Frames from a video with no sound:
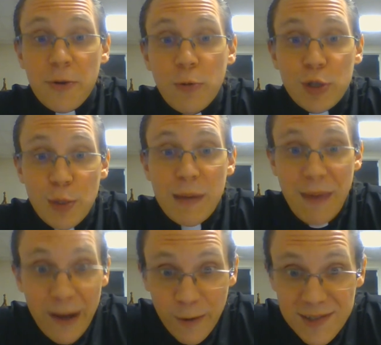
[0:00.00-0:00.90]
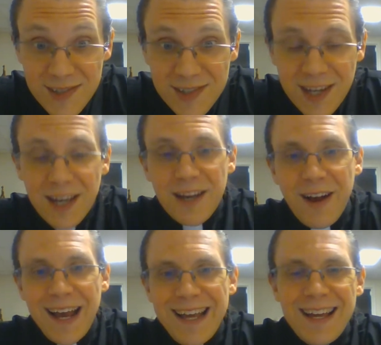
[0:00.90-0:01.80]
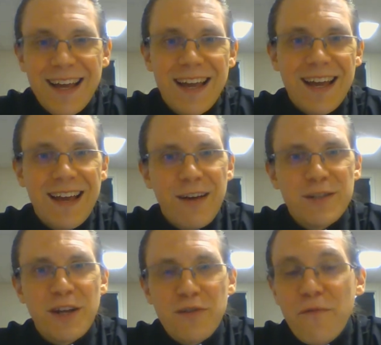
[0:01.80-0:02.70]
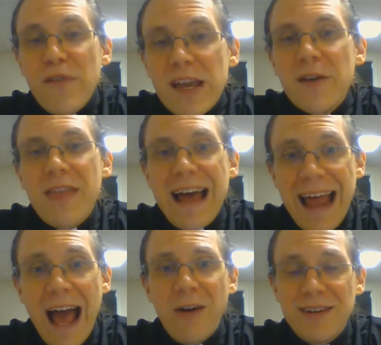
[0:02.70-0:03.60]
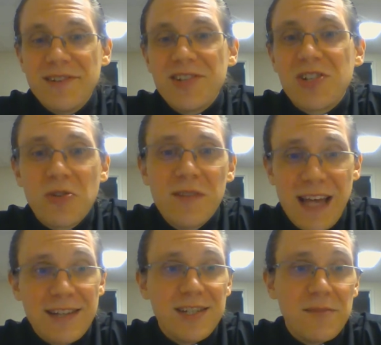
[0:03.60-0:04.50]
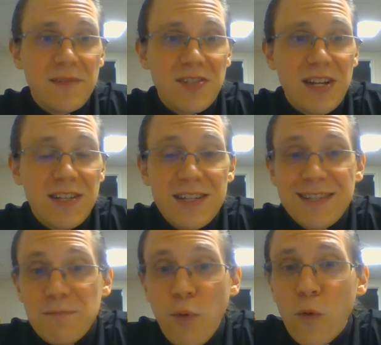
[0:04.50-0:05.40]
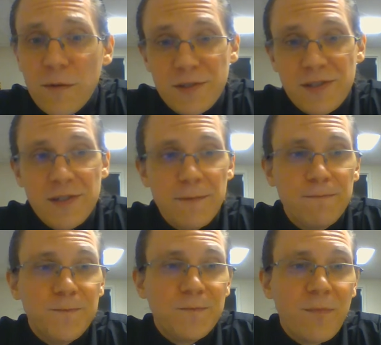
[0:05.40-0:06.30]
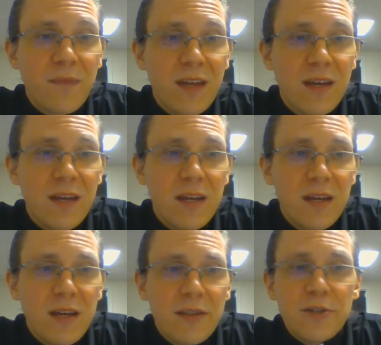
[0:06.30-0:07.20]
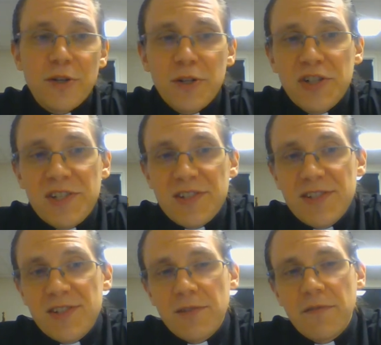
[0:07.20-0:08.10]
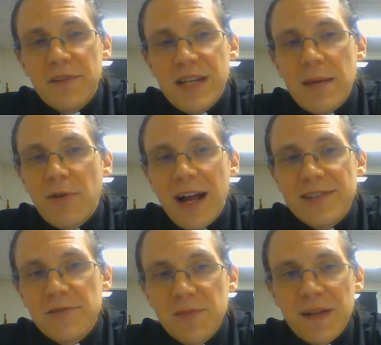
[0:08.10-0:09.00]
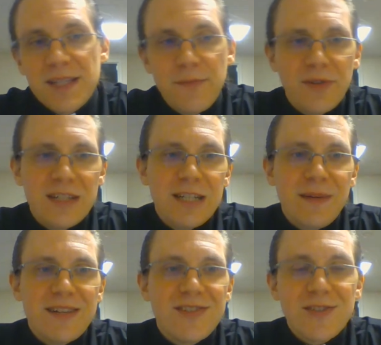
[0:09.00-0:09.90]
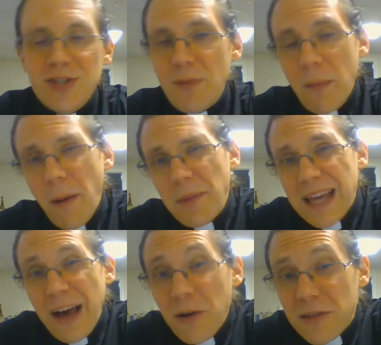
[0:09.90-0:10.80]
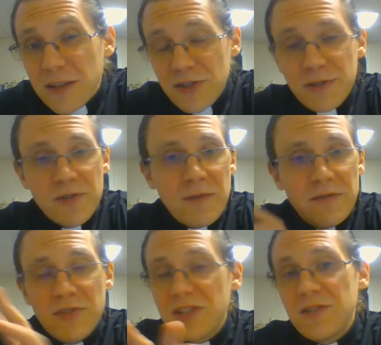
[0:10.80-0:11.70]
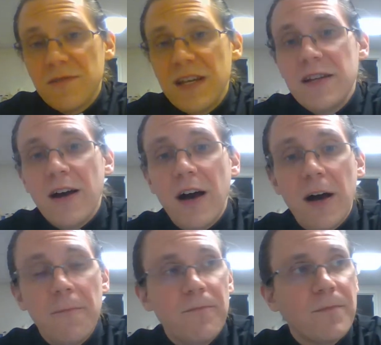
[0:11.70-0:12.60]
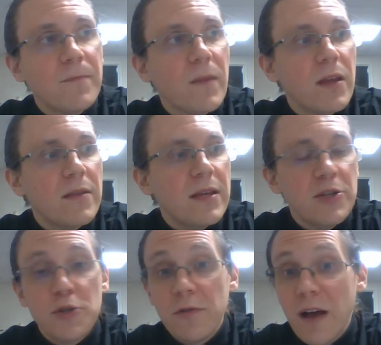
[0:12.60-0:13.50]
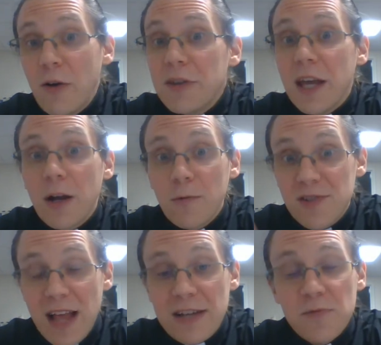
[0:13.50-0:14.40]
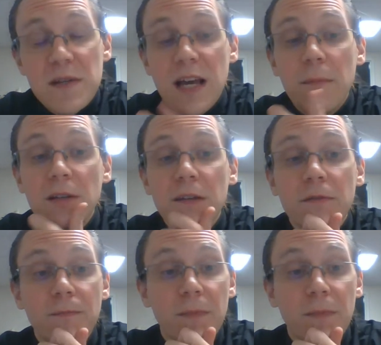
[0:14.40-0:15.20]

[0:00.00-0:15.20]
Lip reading: they're going to be parents, right? To figure that out and discern that to some extent is important. The church, in its concern for the neighbor, has a responsibility to be concerned about public health issues. We just did the issue of healthcare was last week, I believe.